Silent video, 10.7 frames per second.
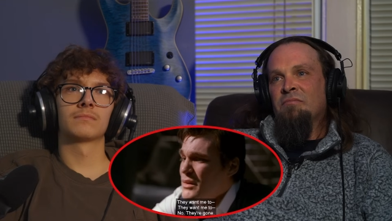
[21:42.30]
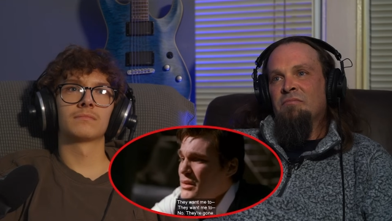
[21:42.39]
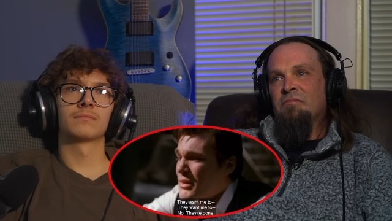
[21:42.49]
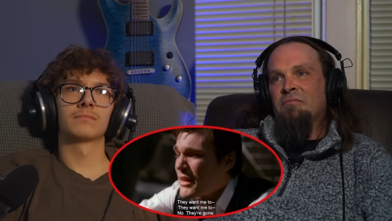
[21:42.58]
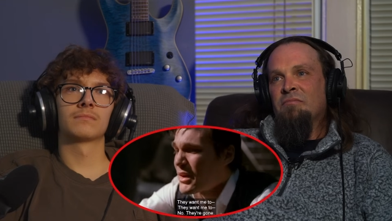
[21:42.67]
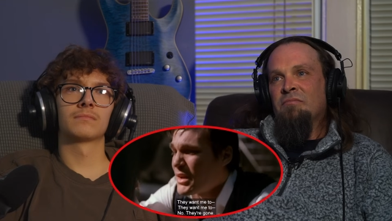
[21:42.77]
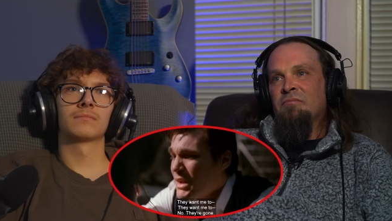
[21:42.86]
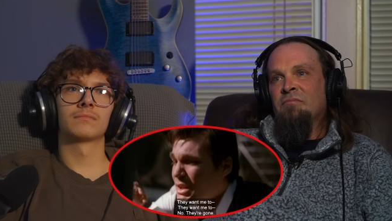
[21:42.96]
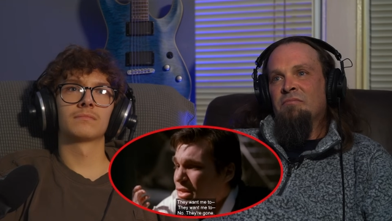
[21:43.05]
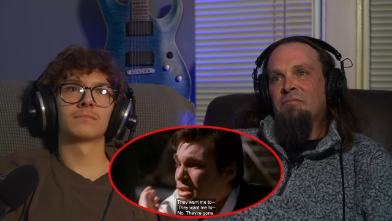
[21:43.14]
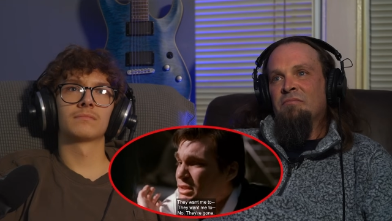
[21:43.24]
Speaker 1: no, no, no.
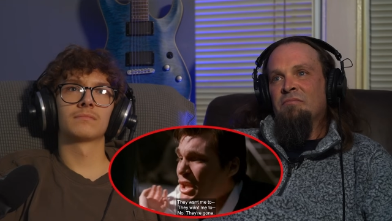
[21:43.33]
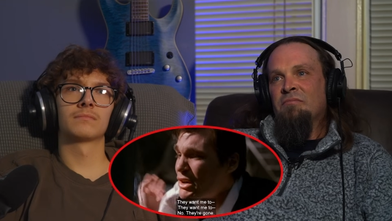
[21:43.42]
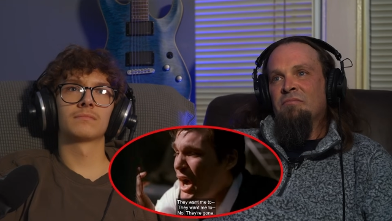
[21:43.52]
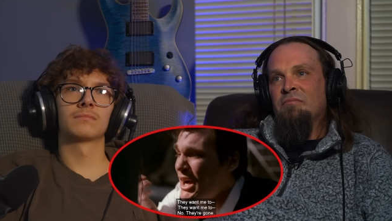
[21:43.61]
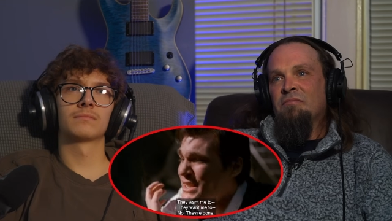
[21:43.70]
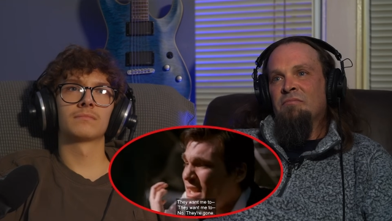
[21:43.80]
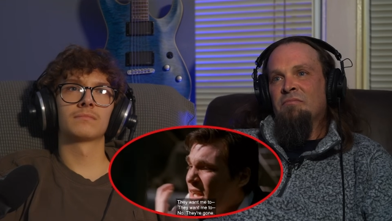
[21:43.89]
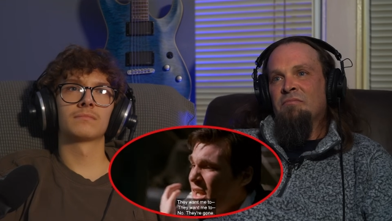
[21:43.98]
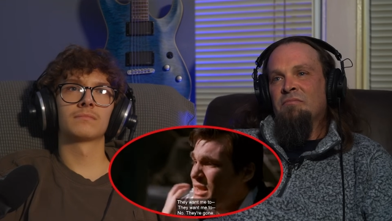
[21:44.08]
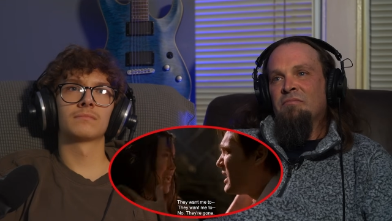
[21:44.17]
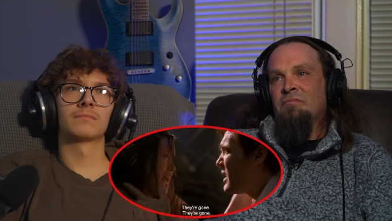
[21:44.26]
They're gone.
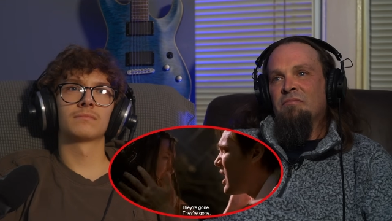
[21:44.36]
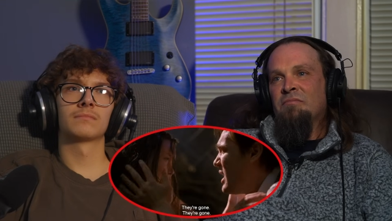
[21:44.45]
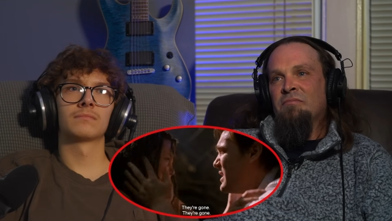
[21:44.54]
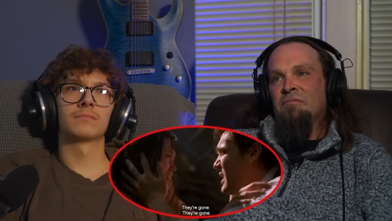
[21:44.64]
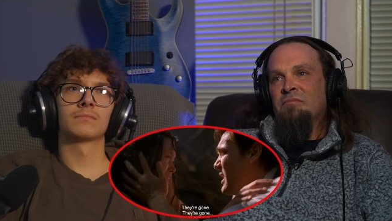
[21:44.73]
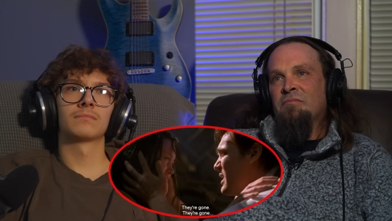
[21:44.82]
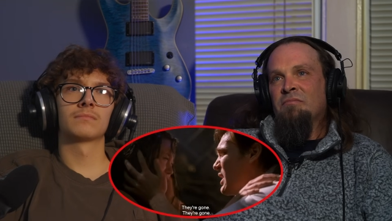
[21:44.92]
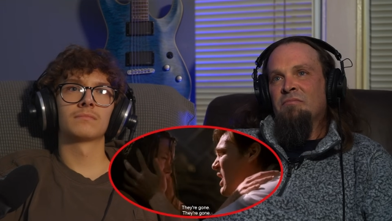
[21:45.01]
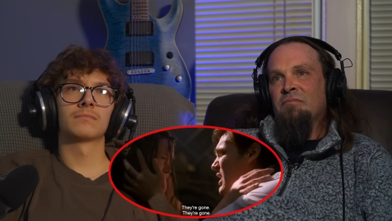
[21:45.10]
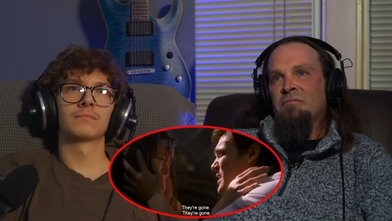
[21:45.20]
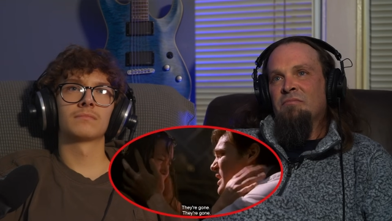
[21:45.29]
They're gone. They're
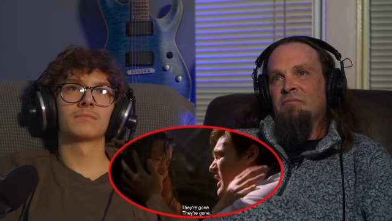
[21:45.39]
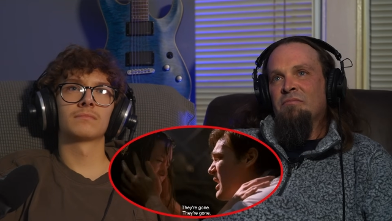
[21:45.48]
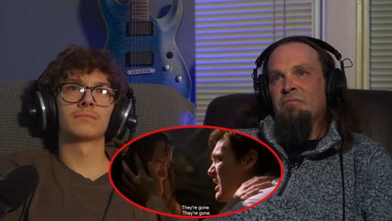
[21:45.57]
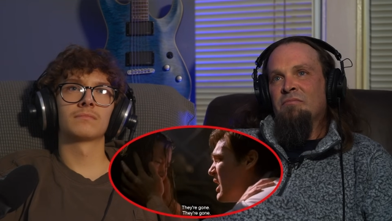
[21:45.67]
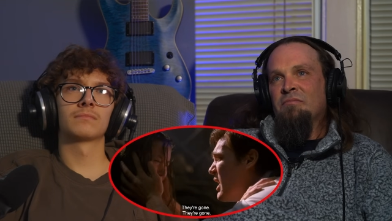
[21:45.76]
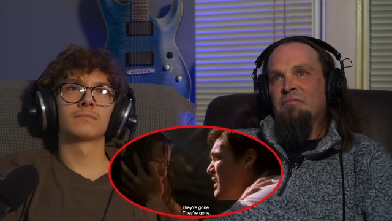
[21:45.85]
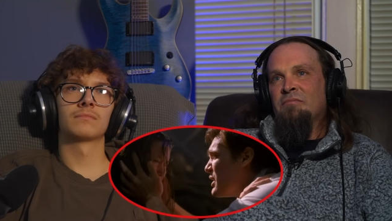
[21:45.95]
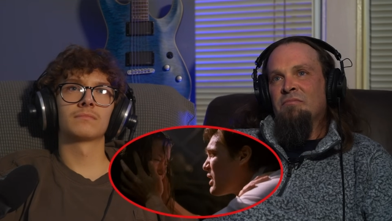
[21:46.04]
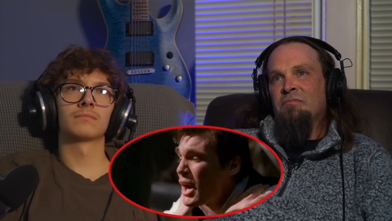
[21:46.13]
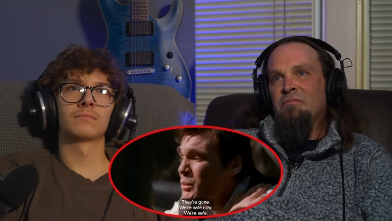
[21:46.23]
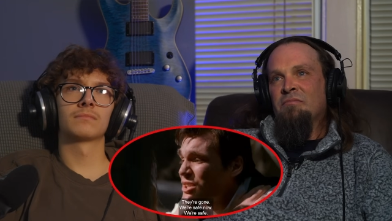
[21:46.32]
gone. They're
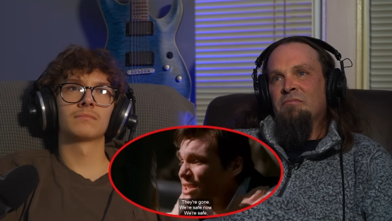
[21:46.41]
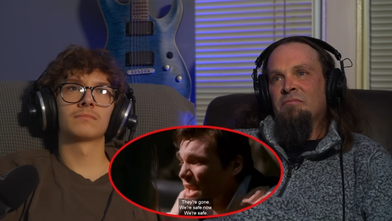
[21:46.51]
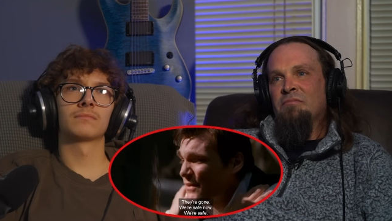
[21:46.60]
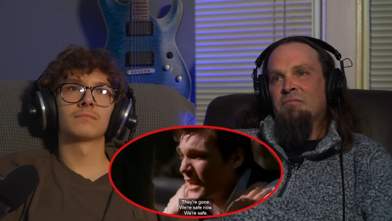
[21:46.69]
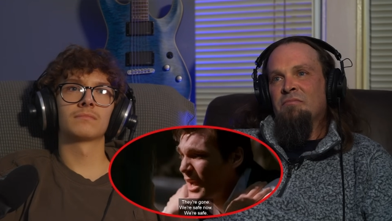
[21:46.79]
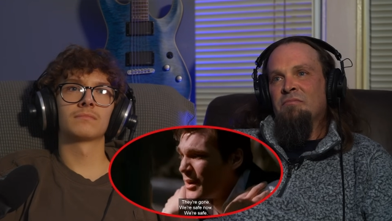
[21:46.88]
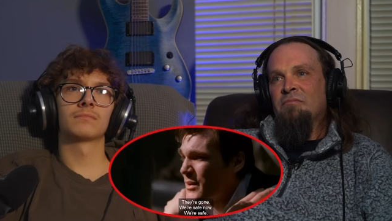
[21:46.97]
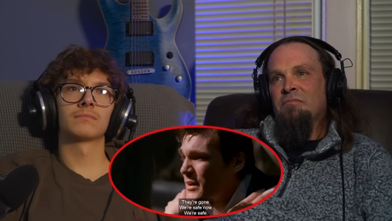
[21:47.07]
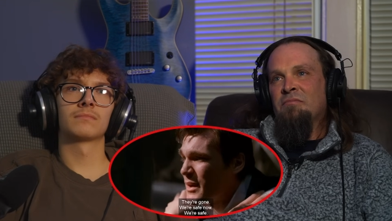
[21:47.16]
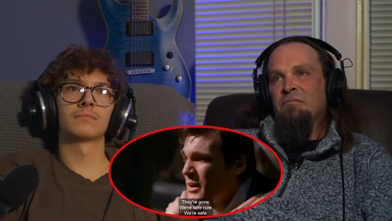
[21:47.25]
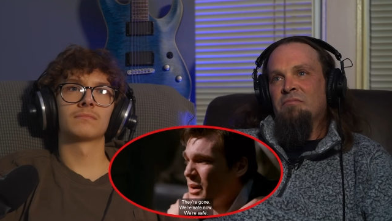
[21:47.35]
gone. We're safe now.
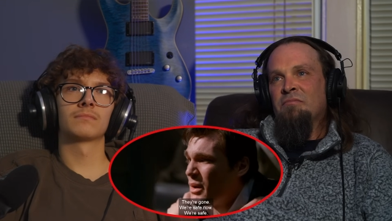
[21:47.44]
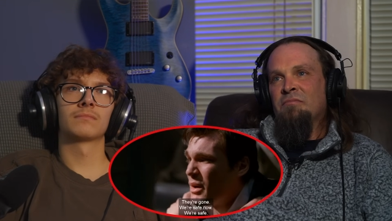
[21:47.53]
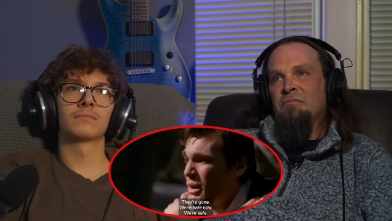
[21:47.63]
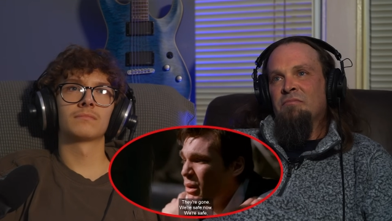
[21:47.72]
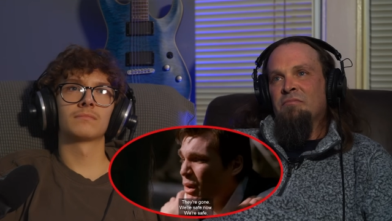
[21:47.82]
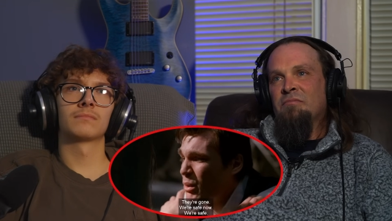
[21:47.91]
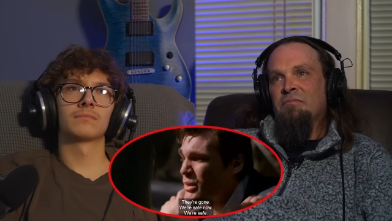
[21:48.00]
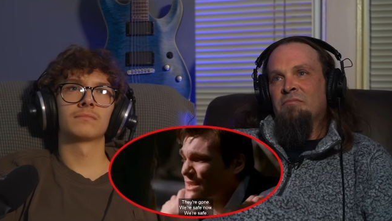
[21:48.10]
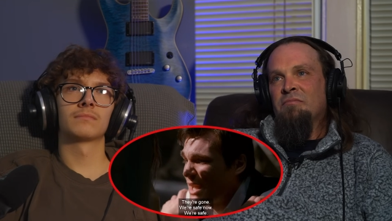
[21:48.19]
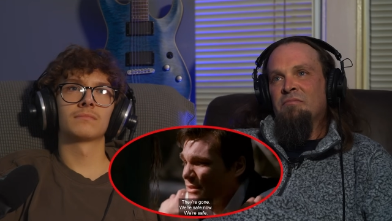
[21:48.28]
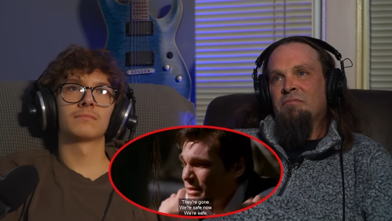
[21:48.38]
We're
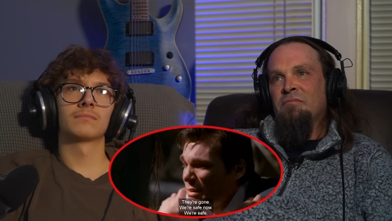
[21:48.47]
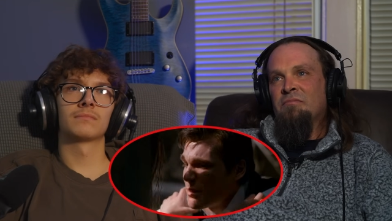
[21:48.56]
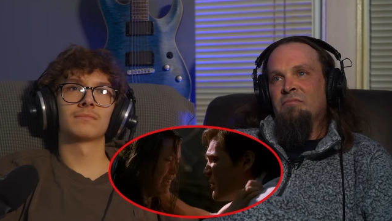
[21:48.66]
safe.